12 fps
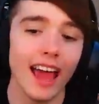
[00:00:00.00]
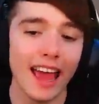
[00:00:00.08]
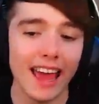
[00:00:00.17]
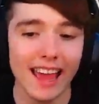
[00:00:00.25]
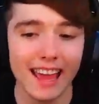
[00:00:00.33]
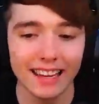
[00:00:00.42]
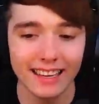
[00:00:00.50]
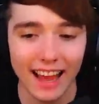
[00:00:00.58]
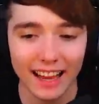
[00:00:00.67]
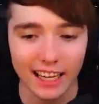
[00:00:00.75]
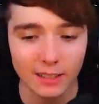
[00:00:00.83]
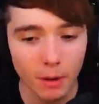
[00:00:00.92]
And
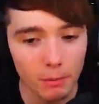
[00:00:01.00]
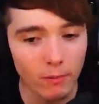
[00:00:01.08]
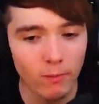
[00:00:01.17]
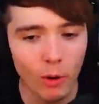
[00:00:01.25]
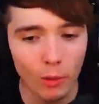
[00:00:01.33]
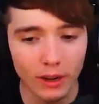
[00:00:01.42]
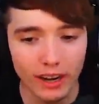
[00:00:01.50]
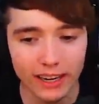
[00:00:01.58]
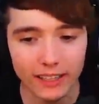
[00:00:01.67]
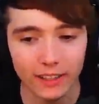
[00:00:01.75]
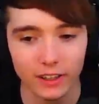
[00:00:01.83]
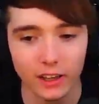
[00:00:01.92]
yeah guys, but before we get
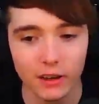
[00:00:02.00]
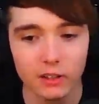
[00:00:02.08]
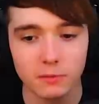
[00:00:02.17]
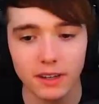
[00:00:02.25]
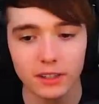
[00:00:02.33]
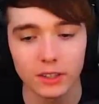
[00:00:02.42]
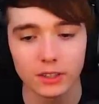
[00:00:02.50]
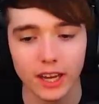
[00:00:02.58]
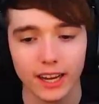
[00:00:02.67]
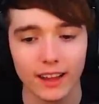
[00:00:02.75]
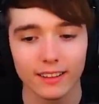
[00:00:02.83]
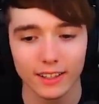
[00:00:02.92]
into the codes, make sure to
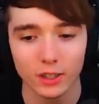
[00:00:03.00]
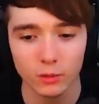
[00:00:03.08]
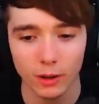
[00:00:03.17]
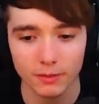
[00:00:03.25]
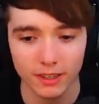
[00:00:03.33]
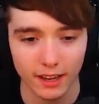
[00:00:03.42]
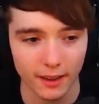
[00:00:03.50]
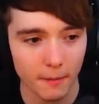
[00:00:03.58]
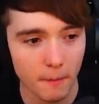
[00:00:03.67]
check out this website.